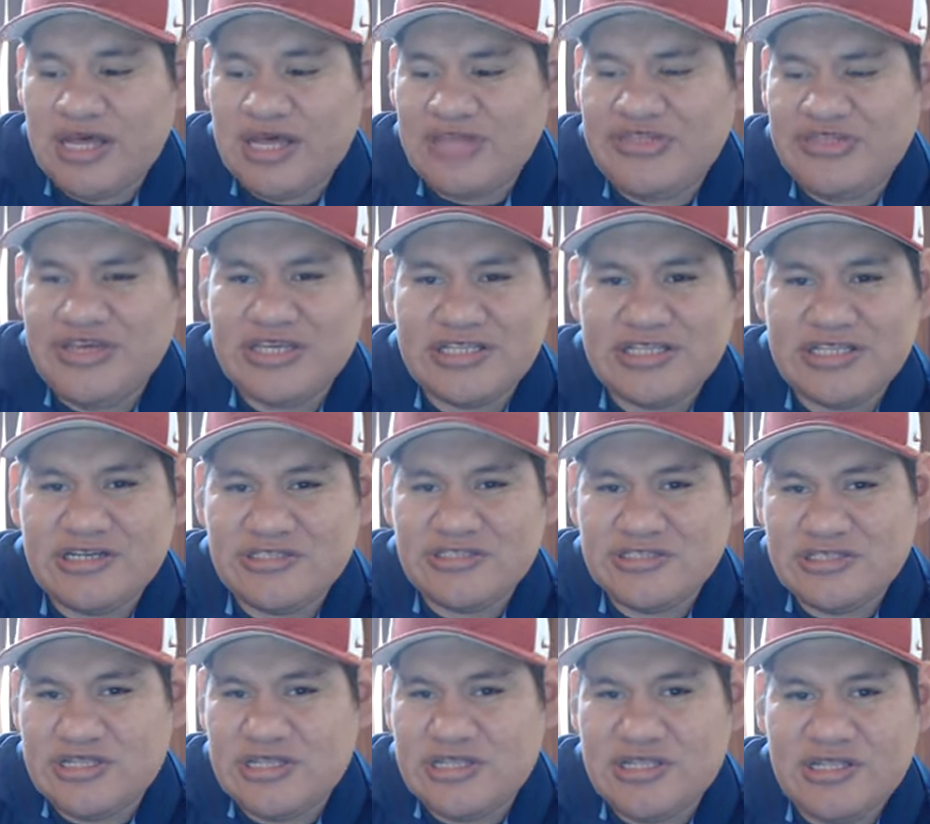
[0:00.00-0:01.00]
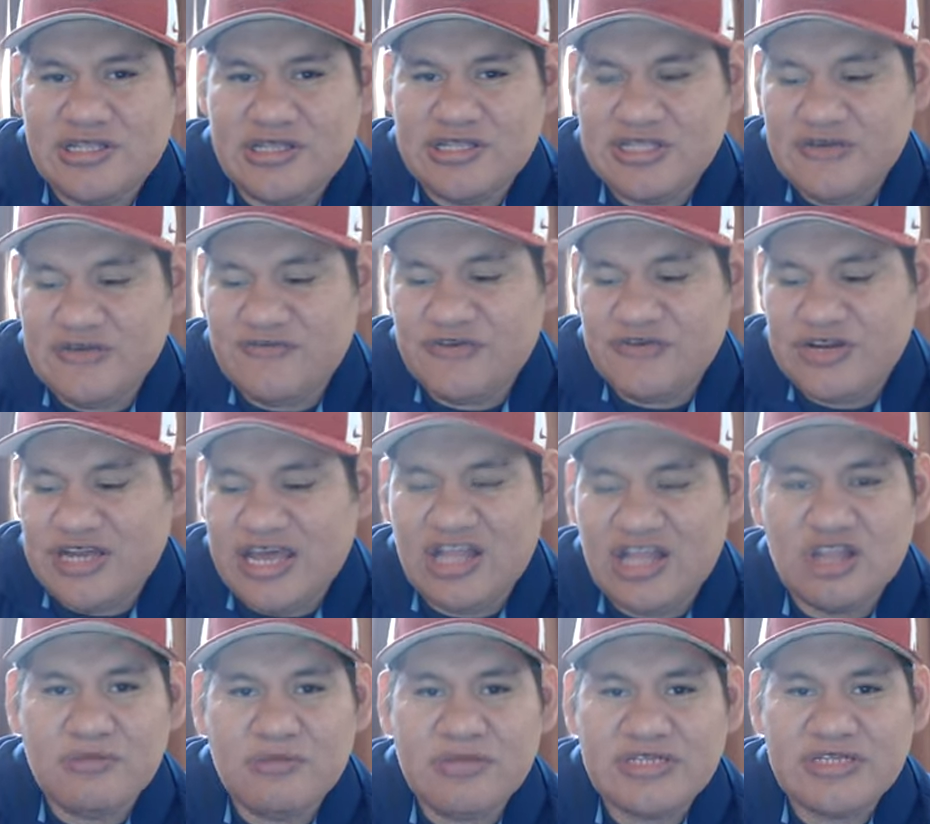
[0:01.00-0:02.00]
think there's different
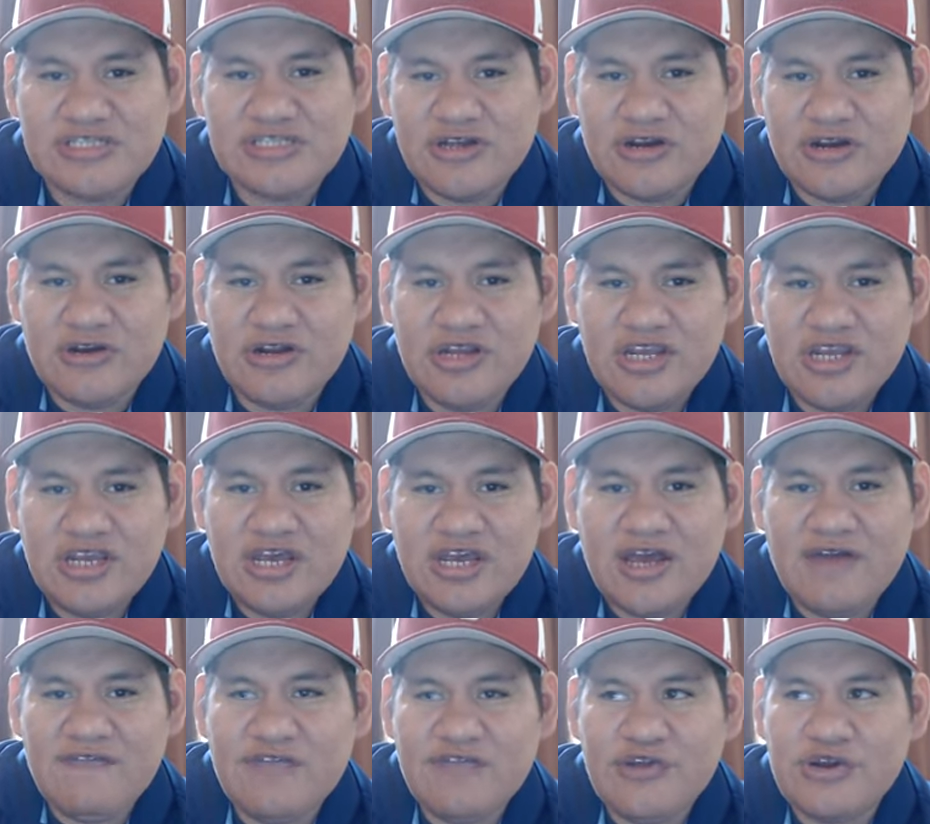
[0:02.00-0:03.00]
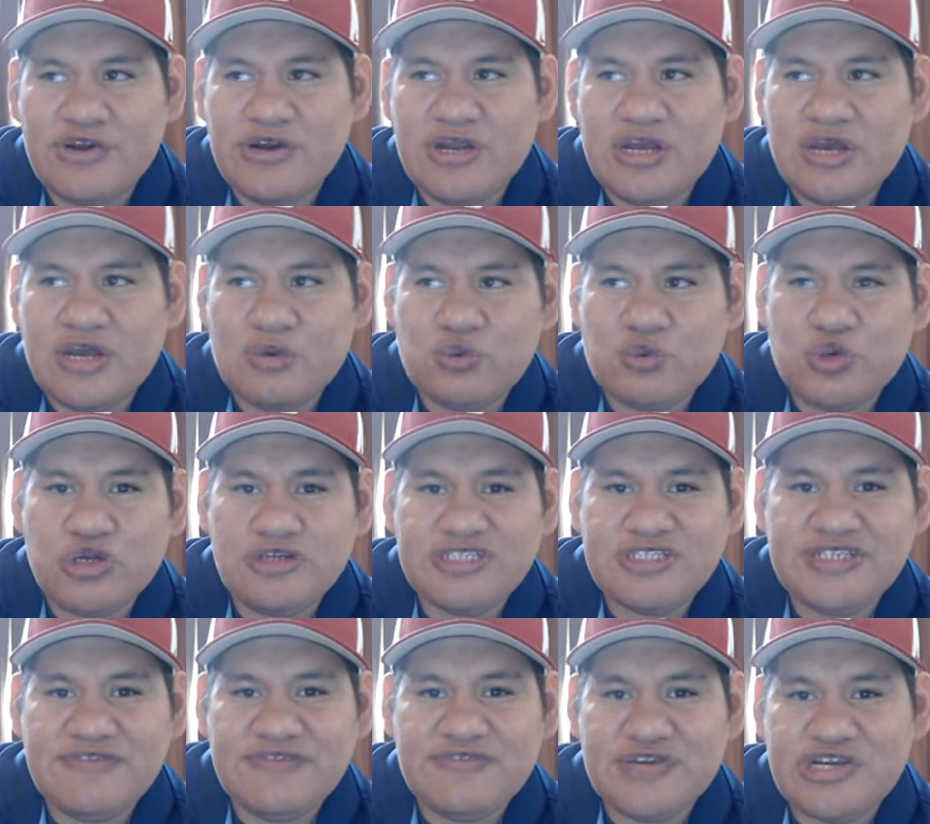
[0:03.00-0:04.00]
elements of their
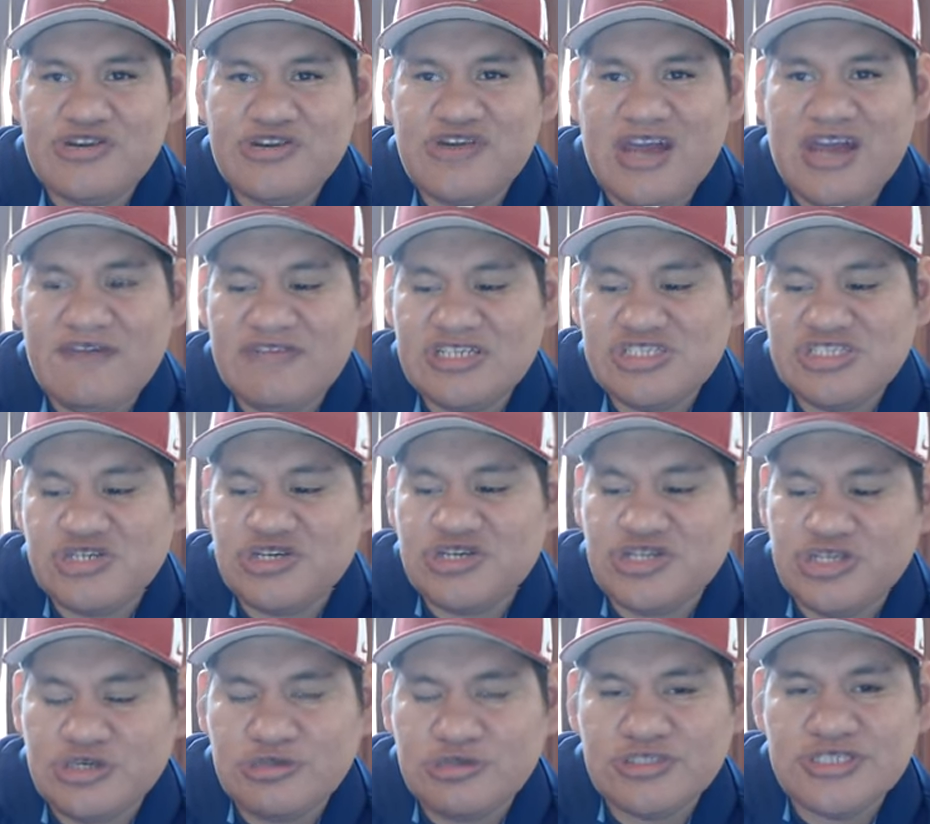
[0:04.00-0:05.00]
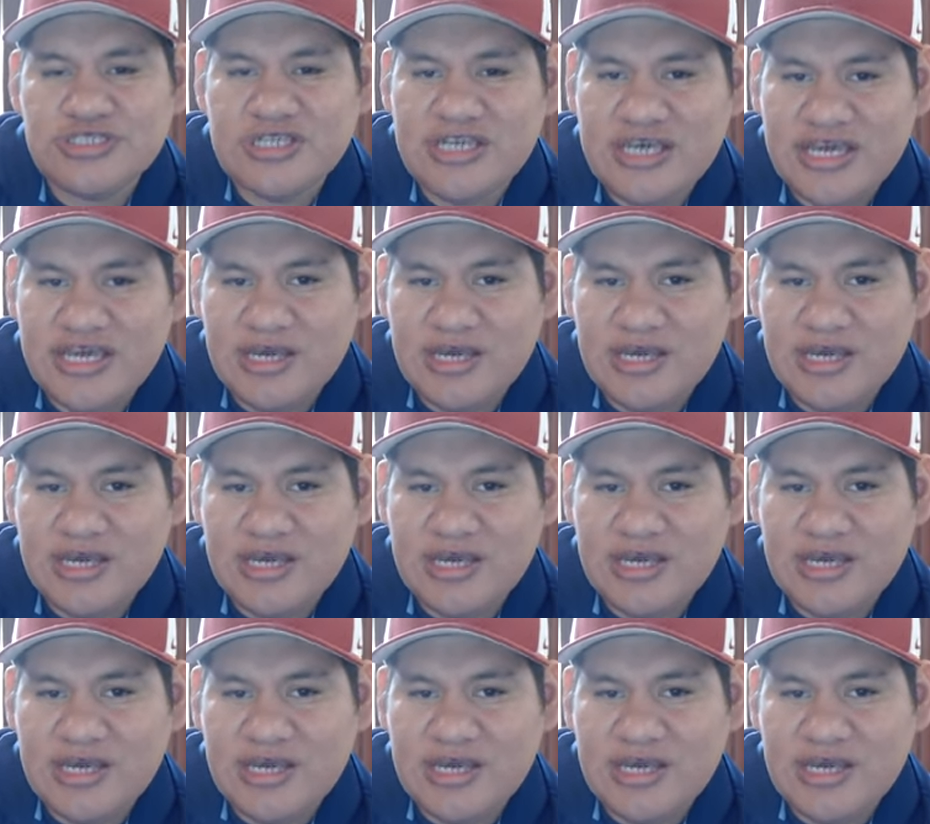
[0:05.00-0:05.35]
royalty-free graphics you can use in